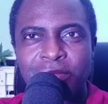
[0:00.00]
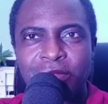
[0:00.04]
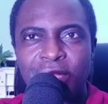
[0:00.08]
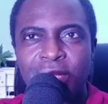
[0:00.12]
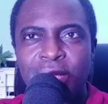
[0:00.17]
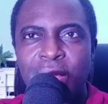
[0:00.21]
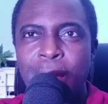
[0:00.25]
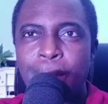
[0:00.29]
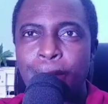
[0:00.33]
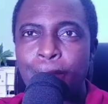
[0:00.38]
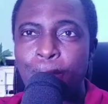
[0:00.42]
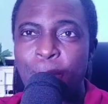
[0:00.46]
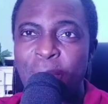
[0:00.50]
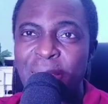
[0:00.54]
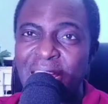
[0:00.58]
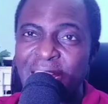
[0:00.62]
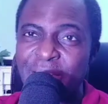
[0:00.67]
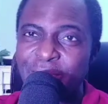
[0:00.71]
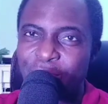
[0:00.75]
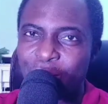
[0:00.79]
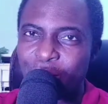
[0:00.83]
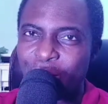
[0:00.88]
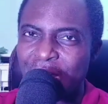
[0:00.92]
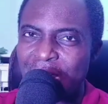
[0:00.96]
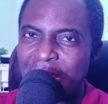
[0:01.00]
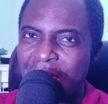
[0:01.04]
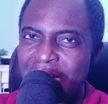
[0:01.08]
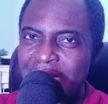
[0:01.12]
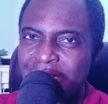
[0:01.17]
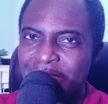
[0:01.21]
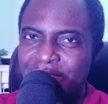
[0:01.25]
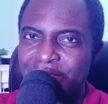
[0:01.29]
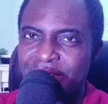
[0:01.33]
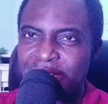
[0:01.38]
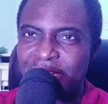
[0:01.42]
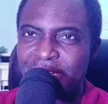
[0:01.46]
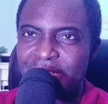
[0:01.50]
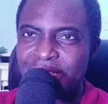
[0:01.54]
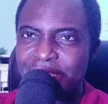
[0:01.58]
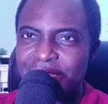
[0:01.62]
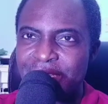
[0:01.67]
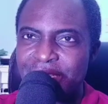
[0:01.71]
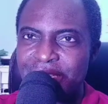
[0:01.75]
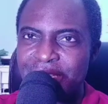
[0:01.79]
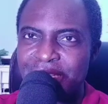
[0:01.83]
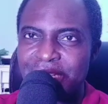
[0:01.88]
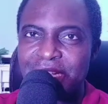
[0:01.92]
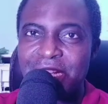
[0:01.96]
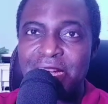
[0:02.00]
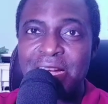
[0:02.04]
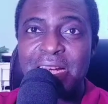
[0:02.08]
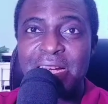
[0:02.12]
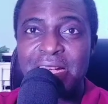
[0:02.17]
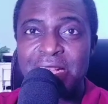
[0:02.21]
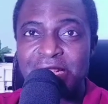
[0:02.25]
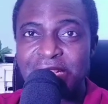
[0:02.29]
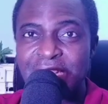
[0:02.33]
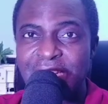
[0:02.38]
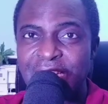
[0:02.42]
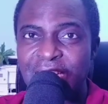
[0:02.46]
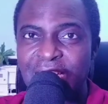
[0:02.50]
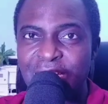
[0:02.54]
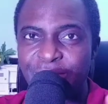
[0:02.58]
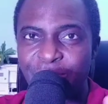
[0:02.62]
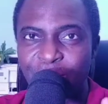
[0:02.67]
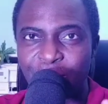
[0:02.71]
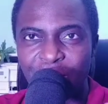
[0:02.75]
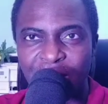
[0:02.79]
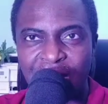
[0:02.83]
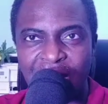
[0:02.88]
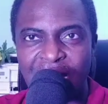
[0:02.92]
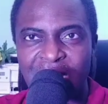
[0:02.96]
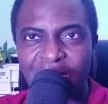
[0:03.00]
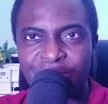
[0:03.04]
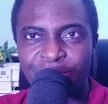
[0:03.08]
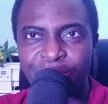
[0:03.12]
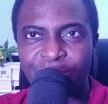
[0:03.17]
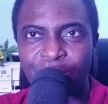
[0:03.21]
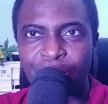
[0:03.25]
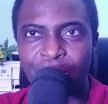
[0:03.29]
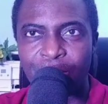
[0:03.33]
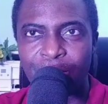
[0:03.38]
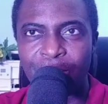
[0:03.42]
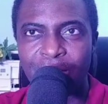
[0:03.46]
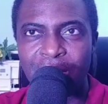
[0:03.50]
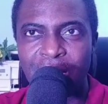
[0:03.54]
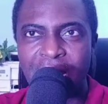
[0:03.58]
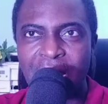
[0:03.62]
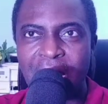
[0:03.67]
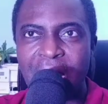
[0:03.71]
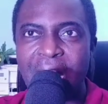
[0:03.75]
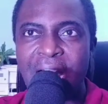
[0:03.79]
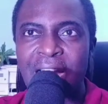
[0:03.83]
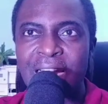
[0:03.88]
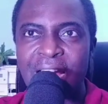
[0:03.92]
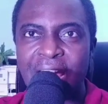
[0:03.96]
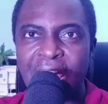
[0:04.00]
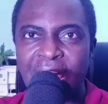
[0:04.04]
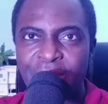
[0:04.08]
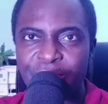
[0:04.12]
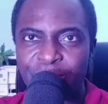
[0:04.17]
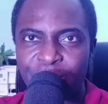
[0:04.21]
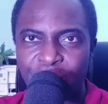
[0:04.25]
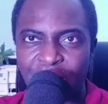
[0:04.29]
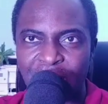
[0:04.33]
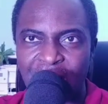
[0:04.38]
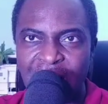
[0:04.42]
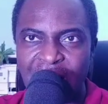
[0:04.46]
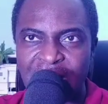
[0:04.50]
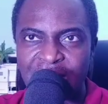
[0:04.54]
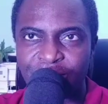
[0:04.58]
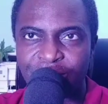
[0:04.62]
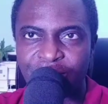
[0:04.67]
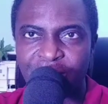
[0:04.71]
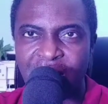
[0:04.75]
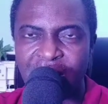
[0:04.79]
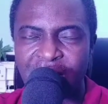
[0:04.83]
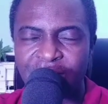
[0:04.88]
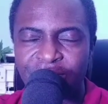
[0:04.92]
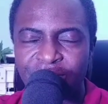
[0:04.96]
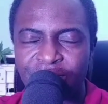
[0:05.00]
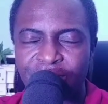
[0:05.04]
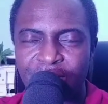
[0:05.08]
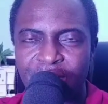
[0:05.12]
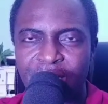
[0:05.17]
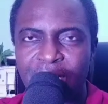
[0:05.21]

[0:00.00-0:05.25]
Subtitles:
B for line 3, D for line 4, and F for line 5.